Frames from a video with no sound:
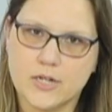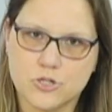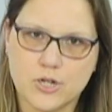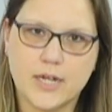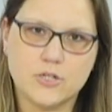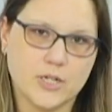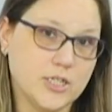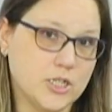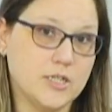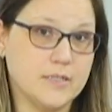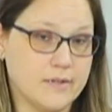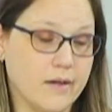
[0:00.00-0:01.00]
extra
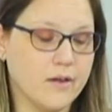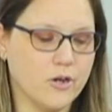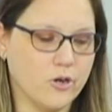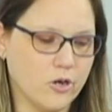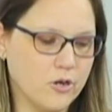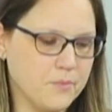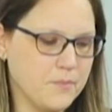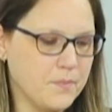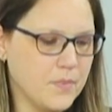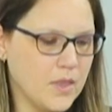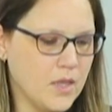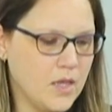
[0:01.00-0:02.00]
hydration is not gonna hurt.
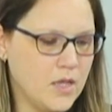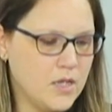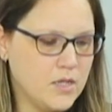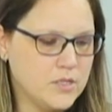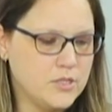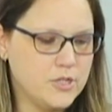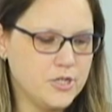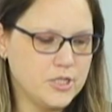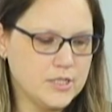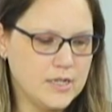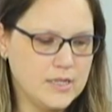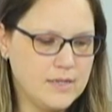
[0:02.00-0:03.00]
So you're
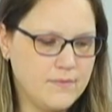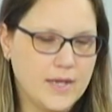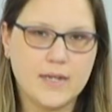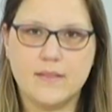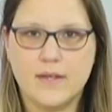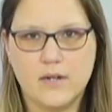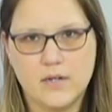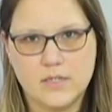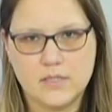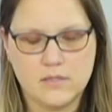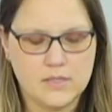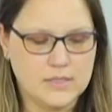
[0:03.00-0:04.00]
just gonna leave that in there
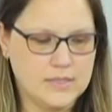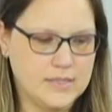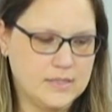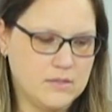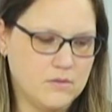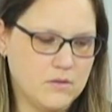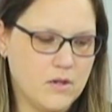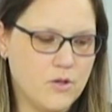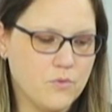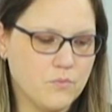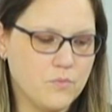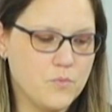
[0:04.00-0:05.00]
until it's nice and
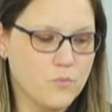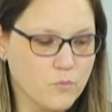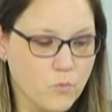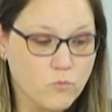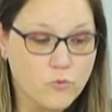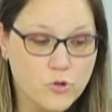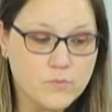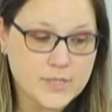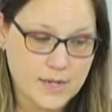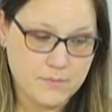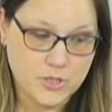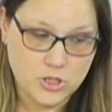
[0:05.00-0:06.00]
room
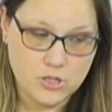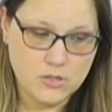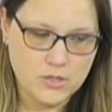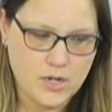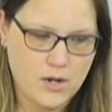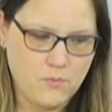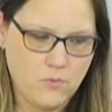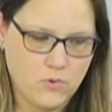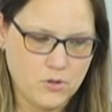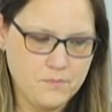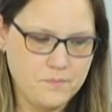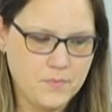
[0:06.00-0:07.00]
temperature, not
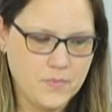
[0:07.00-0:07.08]
warm.